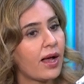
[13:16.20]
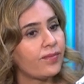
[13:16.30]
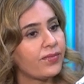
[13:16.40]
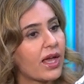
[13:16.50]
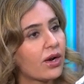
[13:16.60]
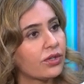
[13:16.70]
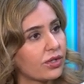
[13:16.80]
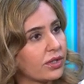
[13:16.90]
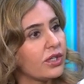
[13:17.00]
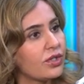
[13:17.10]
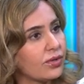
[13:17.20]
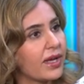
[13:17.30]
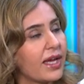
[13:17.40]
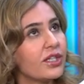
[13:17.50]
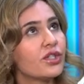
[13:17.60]
That are 32
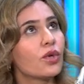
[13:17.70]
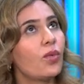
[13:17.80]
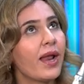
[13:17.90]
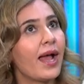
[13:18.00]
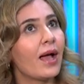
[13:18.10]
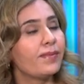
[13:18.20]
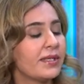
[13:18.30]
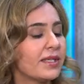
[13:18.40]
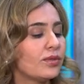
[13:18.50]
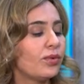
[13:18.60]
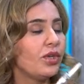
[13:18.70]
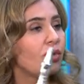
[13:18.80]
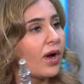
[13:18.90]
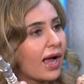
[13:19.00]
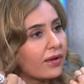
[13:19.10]
gauge. So what happens is when
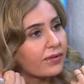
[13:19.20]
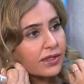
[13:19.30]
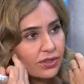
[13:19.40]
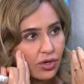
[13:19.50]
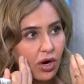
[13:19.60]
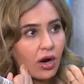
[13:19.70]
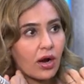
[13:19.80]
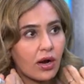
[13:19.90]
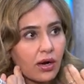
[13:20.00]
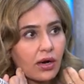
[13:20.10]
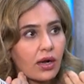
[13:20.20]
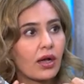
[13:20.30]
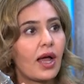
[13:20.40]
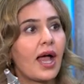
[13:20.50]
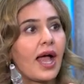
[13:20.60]
you have a scar,
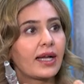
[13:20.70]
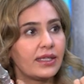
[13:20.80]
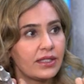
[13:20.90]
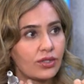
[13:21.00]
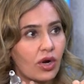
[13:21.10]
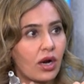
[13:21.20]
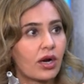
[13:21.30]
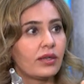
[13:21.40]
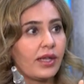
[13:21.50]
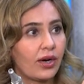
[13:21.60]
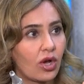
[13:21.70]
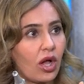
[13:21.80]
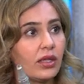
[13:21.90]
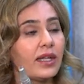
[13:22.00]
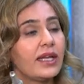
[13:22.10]
acne scar, they're
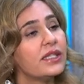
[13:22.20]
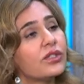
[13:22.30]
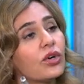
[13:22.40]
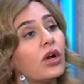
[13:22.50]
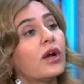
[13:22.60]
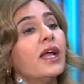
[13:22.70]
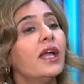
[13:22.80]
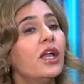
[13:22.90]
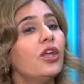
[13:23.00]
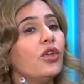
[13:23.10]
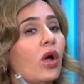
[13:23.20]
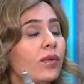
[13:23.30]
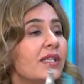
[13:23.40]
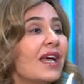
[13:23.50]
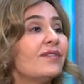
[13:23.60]
called, any scar, you
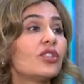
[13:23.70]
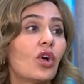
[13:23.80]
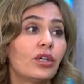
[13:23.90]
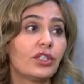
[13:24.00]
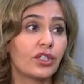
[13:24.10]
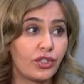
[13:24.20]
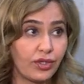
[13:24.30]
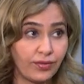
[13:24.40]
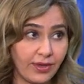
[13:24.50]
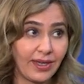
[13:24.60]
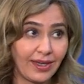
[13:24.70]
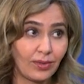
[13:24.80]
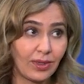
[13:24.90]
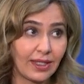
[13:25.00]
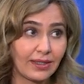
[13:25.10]
always have scar tissue affiliated
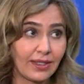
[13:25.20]
with it.